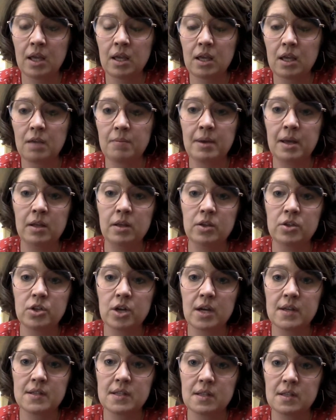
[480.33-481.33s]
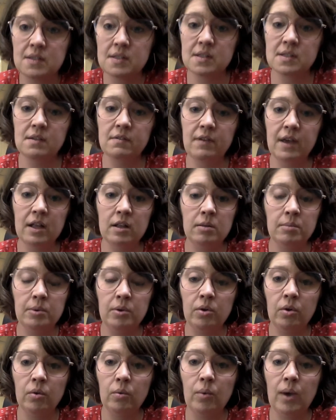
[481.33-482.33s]
email address, and this is
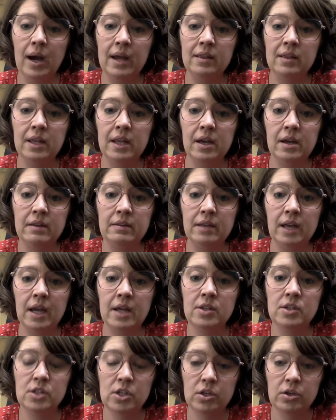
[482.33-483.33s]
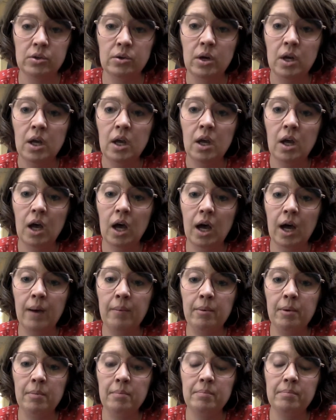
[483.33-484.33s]
available widely online too.
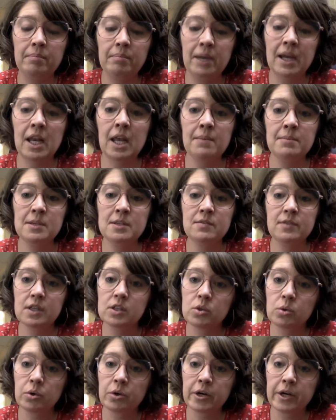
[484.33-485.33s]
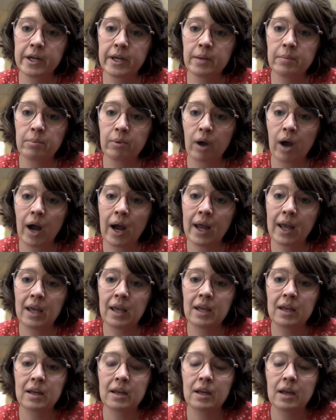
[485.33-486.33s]
But my name is Victoria
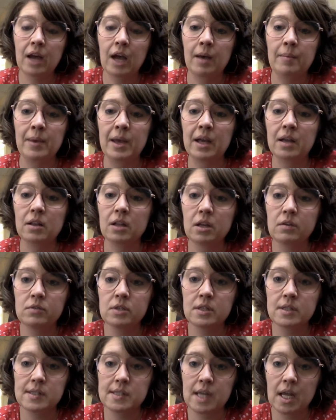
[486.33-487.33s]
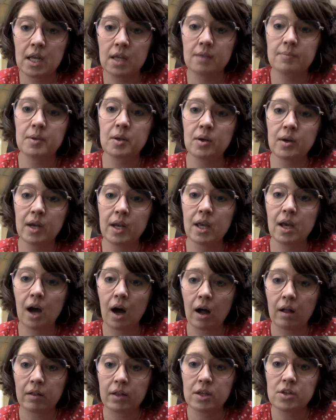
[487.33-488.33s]
Bryan. I'm at Cleveland State Community
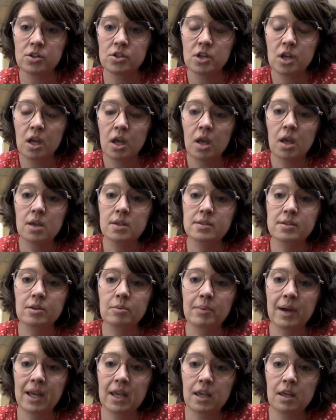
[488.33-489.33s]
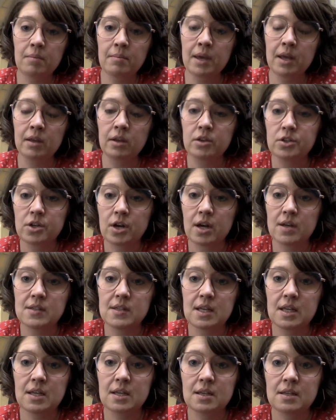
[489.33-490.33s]
College. So my email address
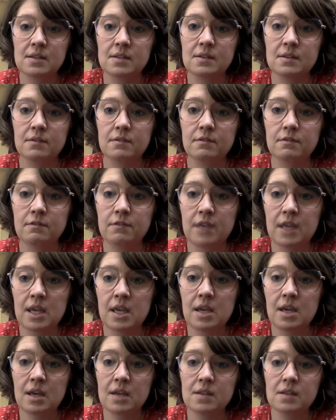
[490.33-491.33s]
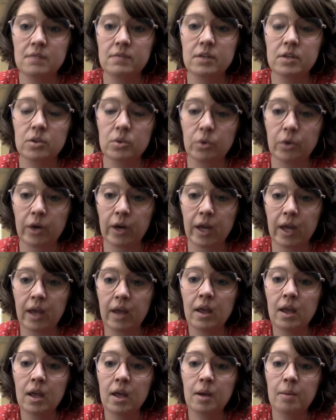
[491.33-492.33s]
is V as in Victoria,
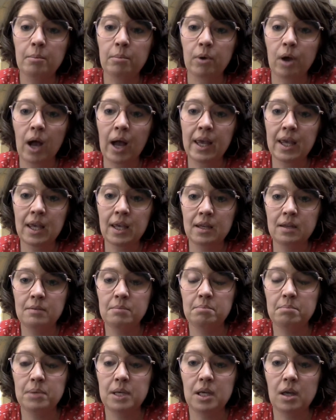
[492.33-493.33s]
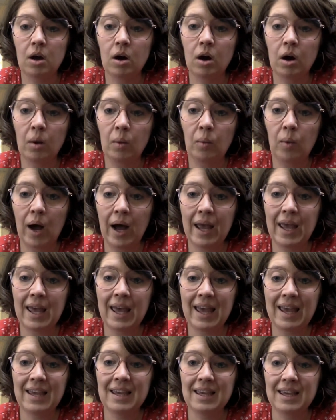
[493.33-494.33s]
Bryan,
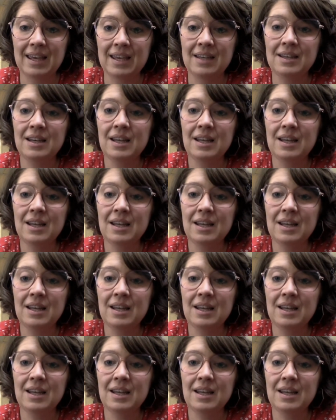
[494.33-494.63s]
Bryan,